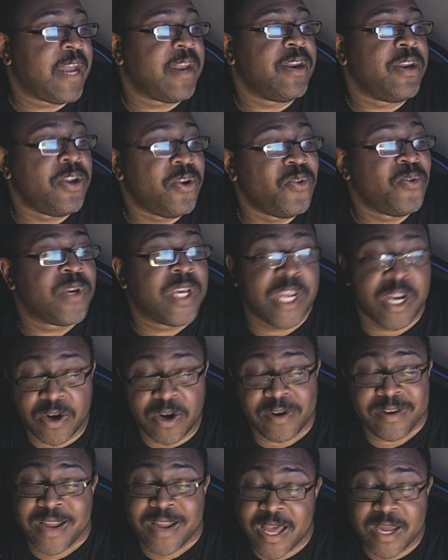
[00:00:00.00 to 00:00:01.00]

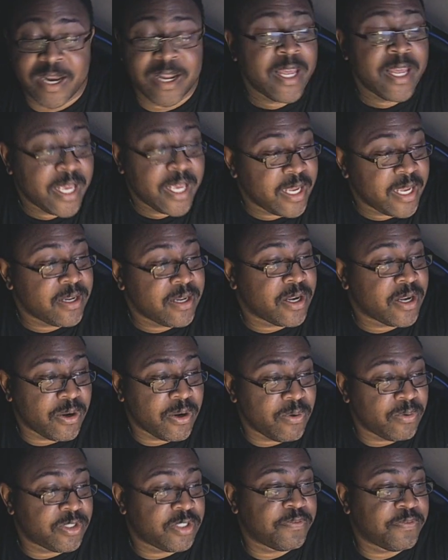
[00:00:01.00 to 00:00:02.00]
Carolina head
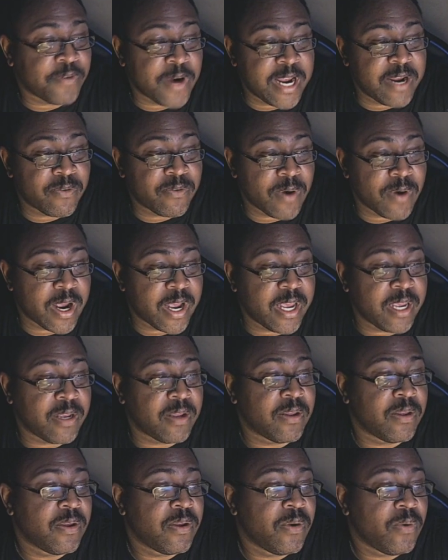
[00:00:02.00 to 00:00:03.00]
coach Frank Reich
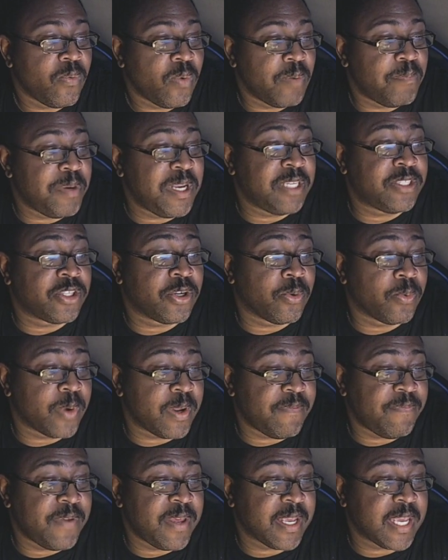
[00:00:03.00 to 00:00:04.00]
would be
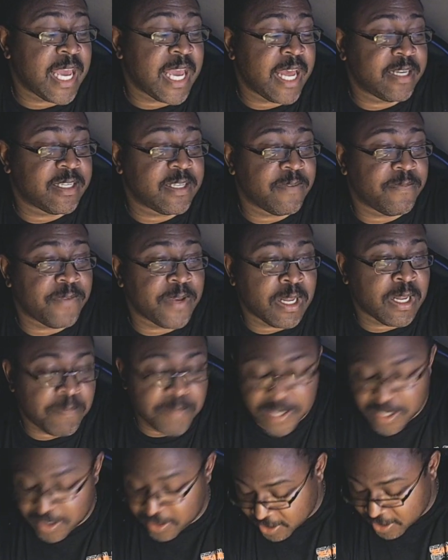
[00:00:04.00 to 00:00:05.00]
terrific at
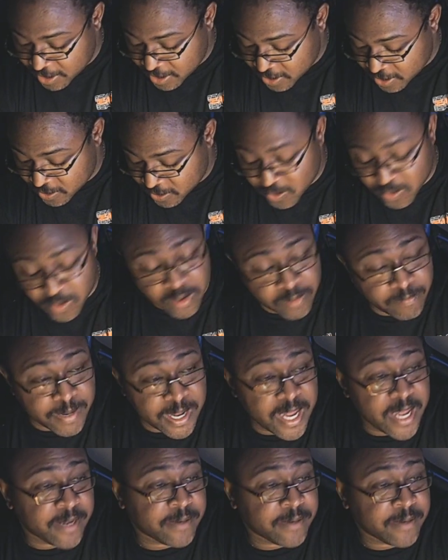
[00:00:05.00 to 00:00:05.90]
developing the young quarterback.